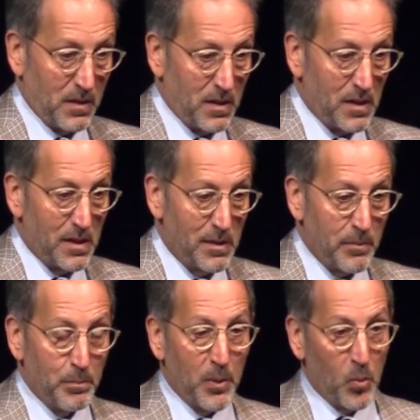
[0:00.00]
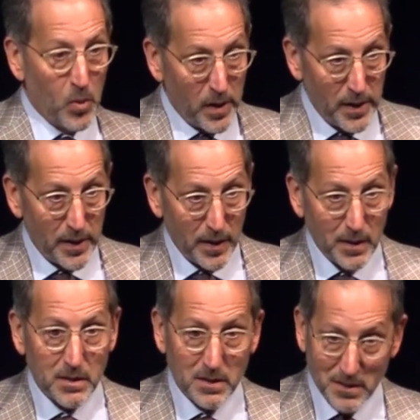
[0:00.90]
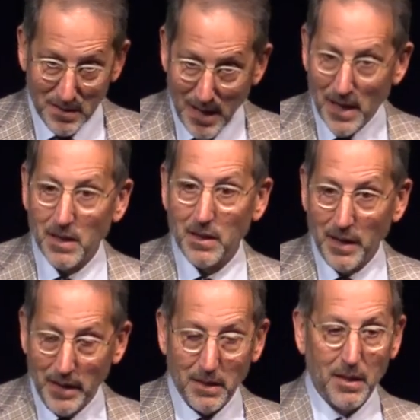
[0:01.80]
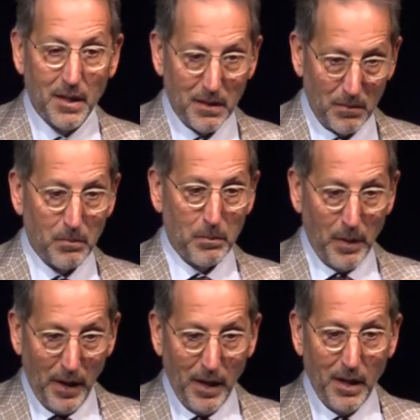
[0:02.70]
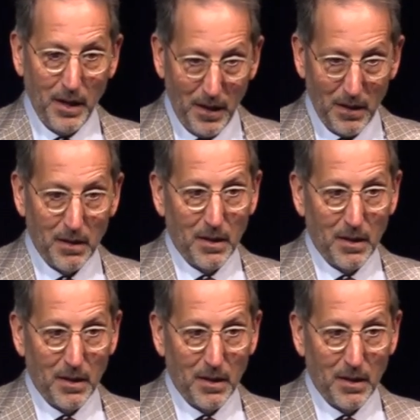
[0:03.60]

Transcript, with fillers: Uh, but one satellite that may